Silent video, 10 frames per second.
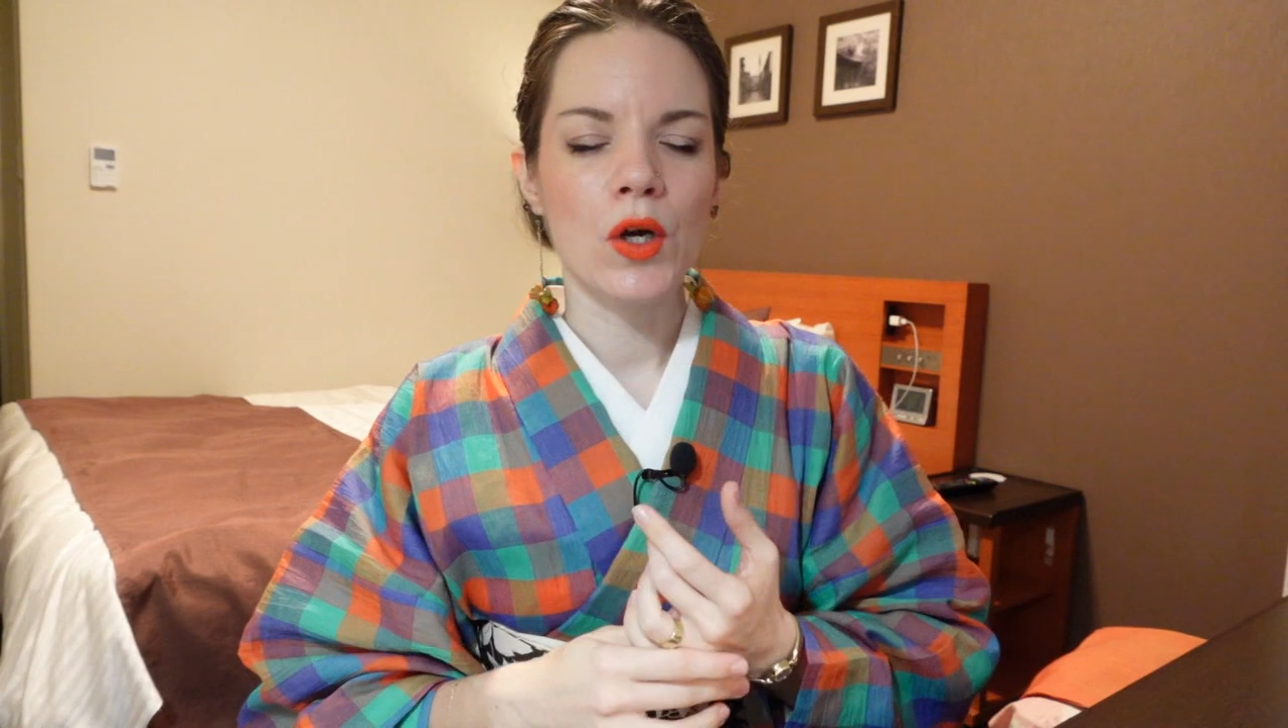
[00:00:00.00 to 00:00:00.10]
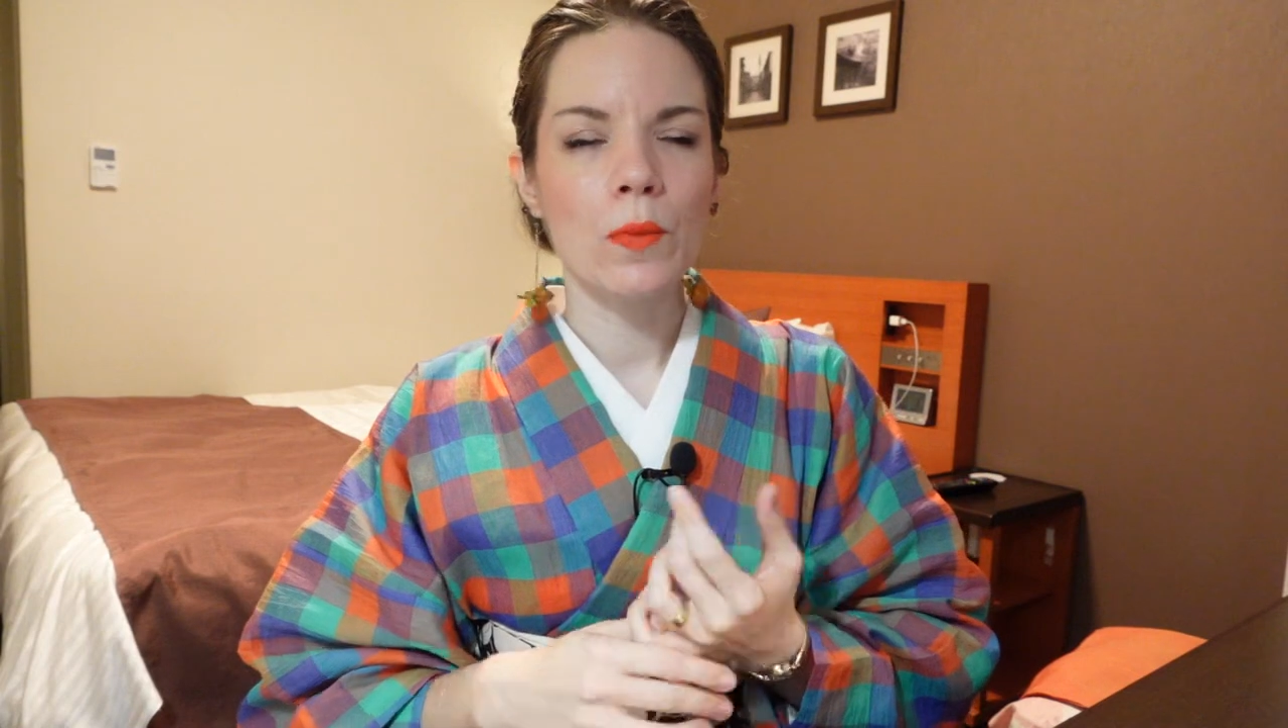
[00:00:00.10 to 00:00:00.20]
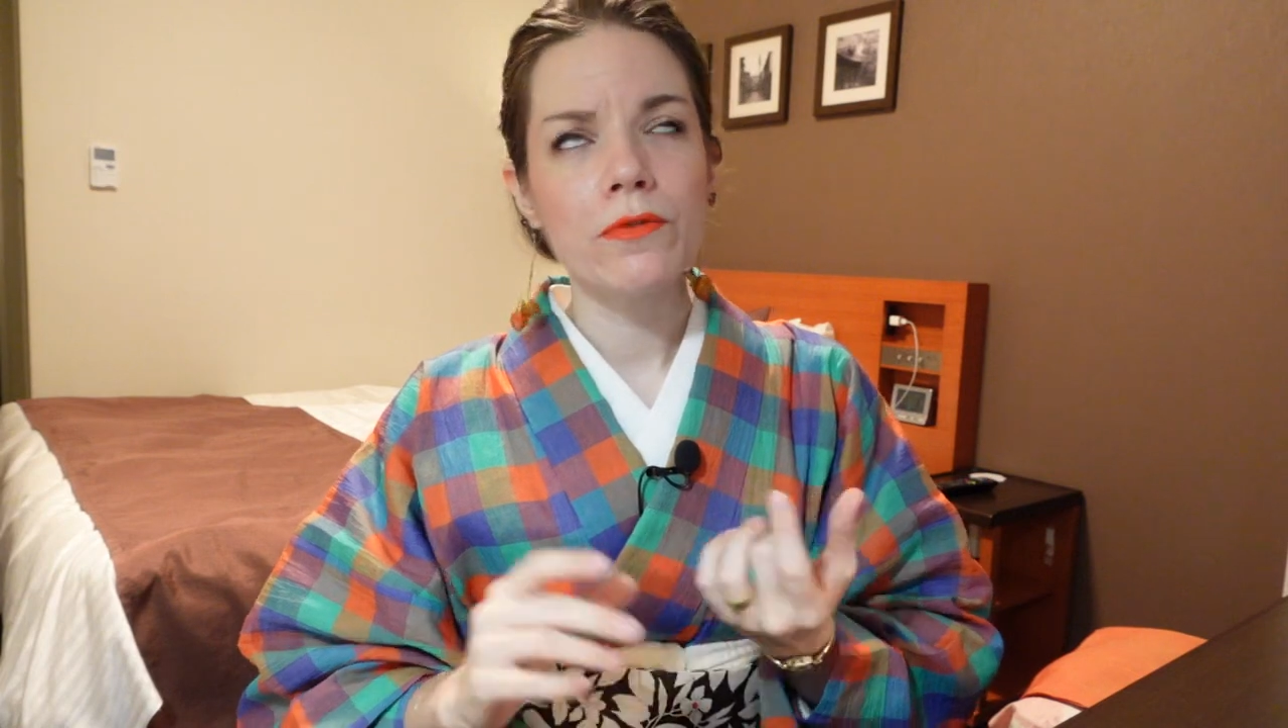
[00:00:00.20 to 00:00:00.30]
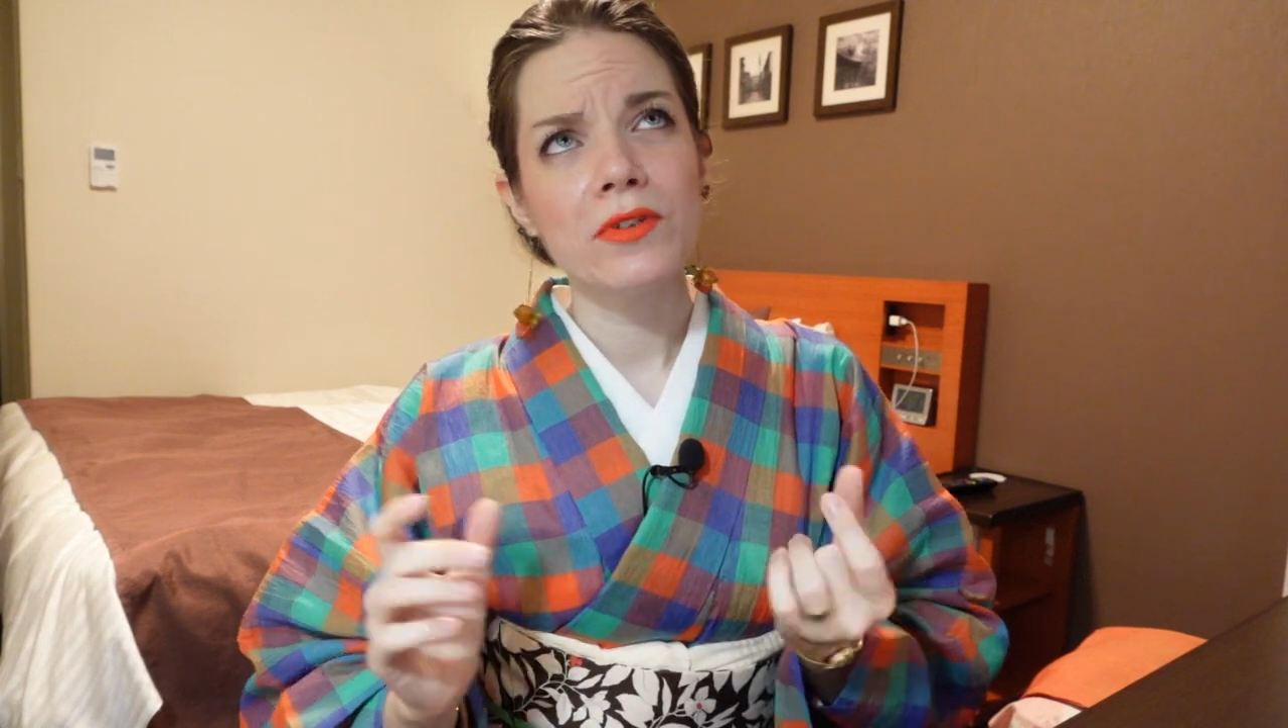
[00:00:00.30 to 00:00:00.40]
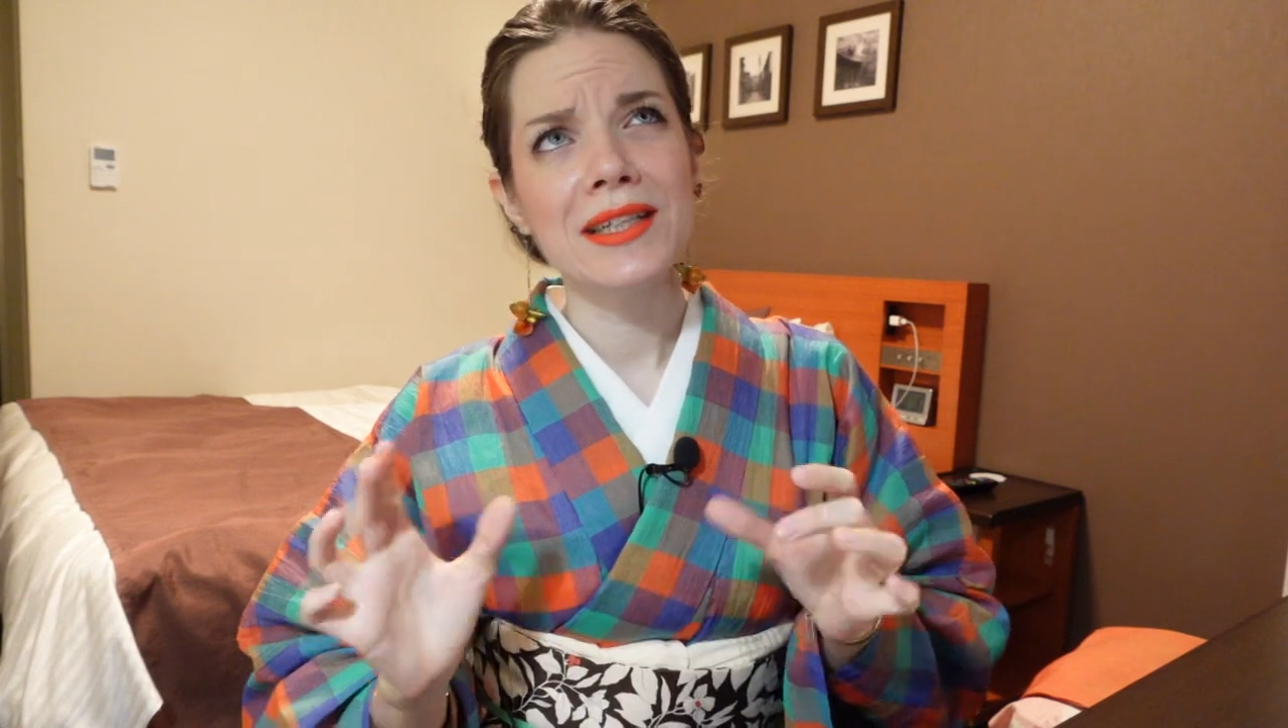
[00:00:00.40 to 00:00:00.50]

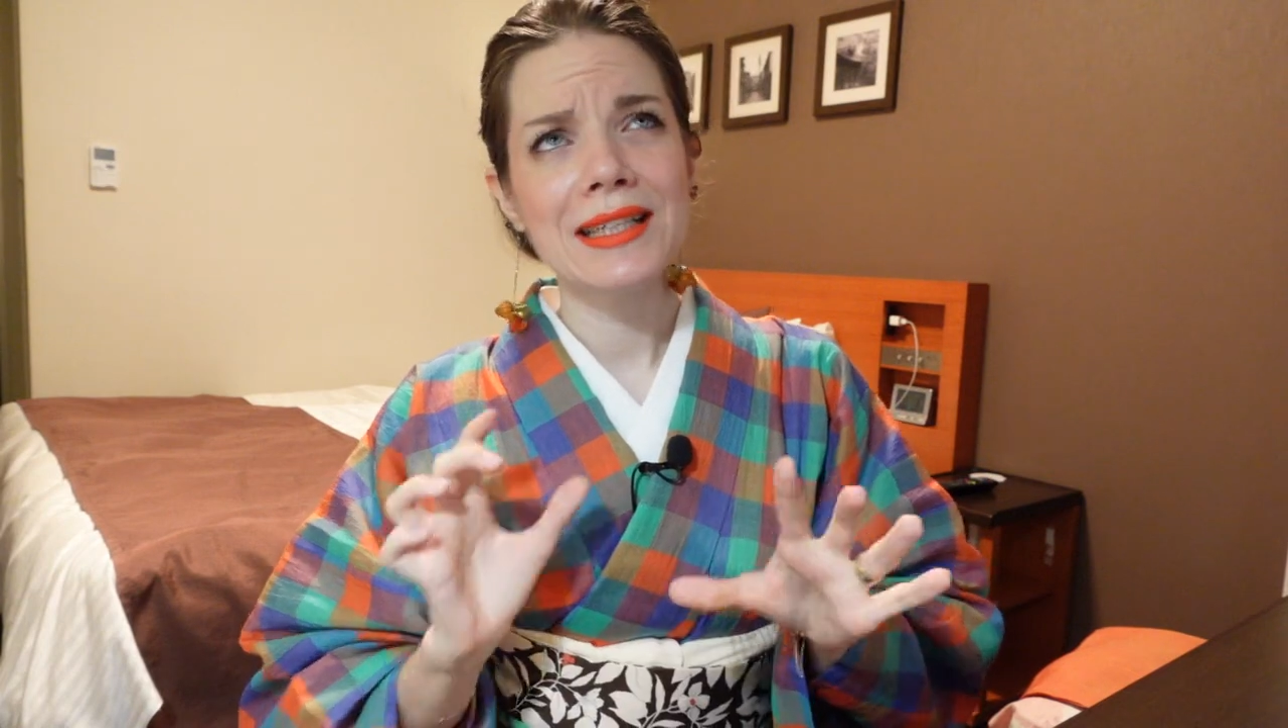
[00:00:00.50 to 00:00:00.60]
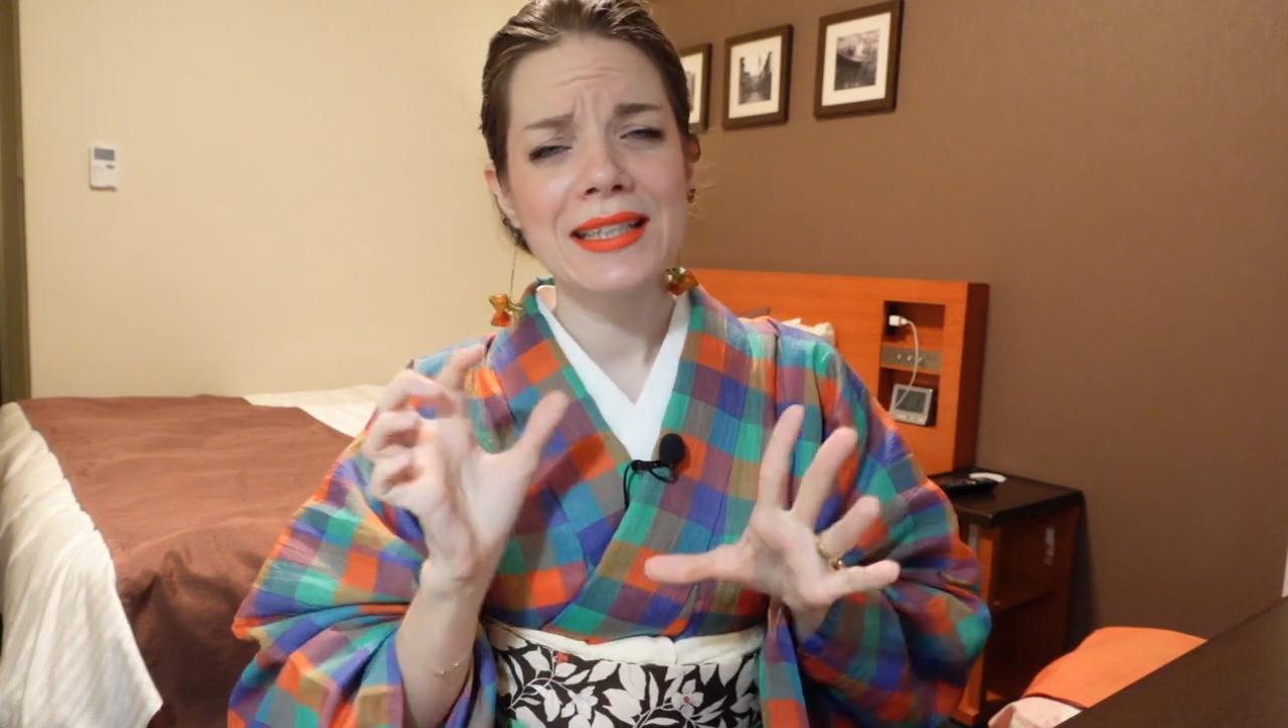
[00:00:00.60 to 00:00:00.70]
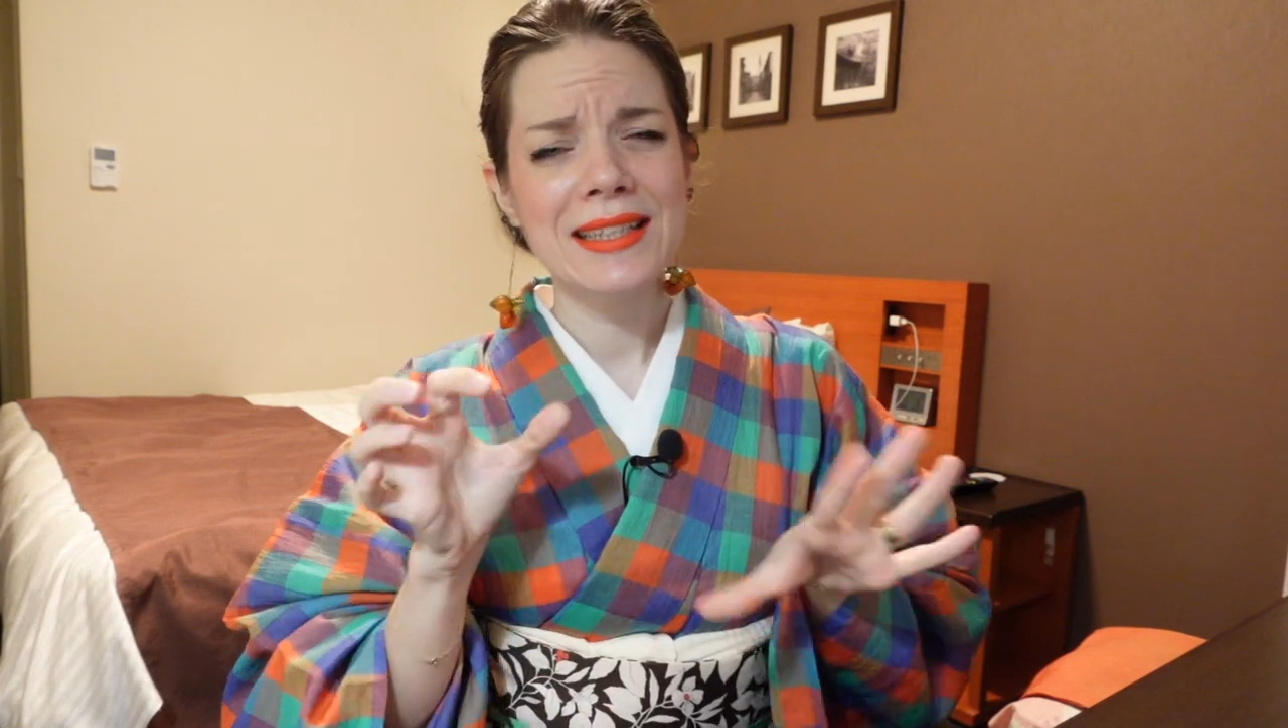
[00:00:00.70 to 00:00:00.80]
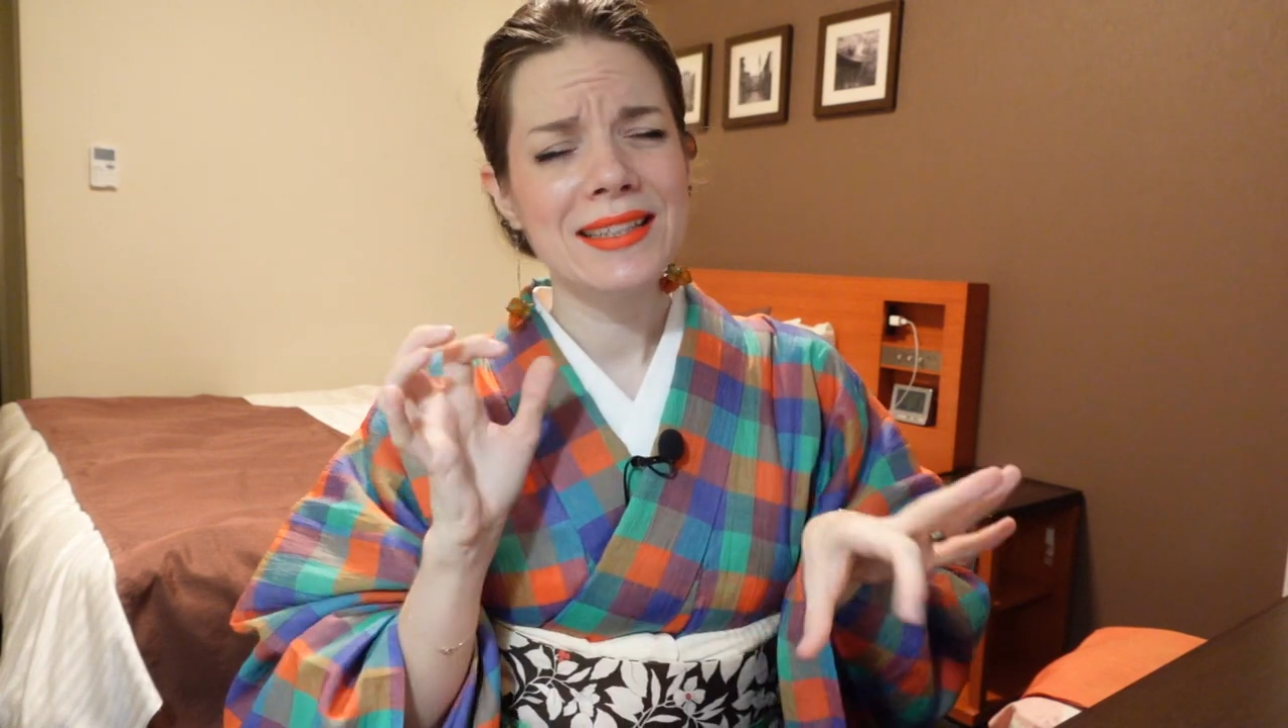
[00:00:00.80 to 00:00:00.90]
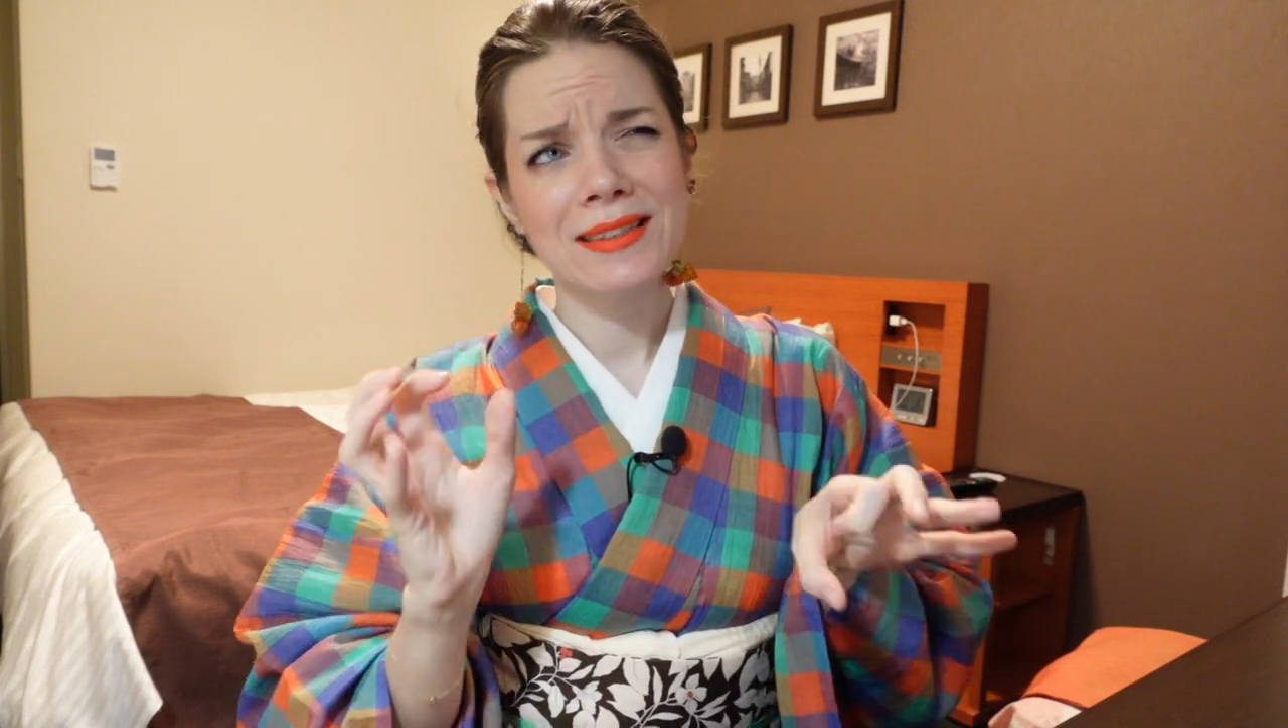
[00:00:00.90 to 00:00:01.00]
hopefully
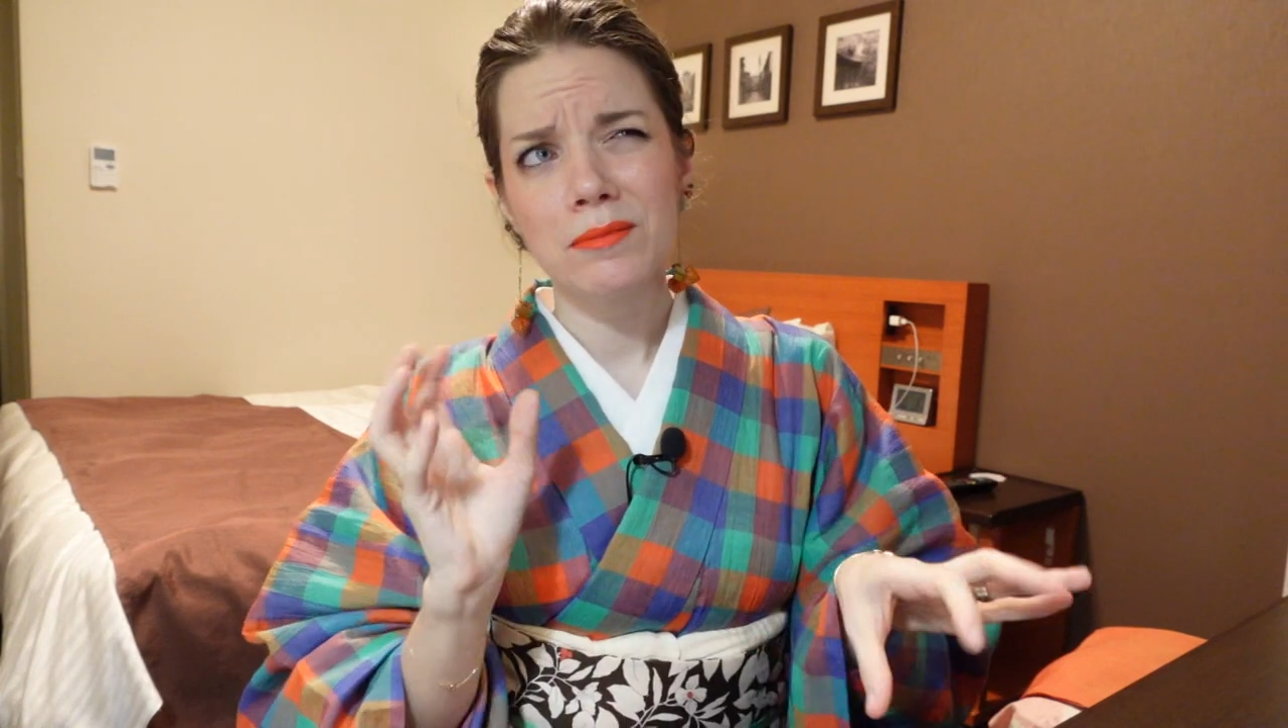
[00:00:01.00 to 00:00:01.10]
cleaning